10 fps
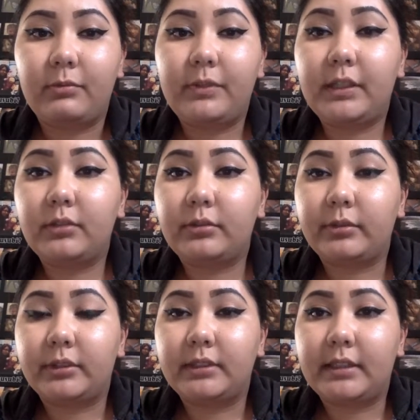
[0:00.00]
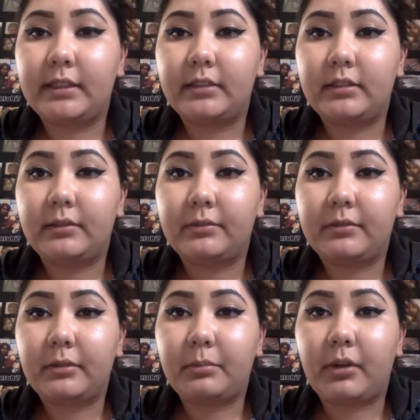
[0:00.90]
feel towards the end of
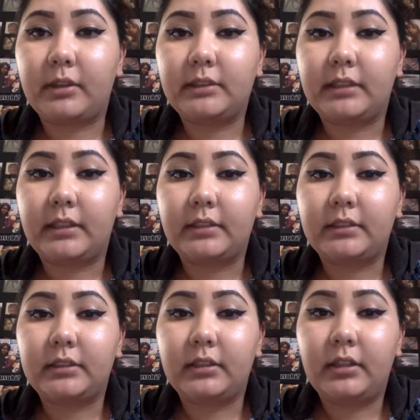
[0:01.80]
the process.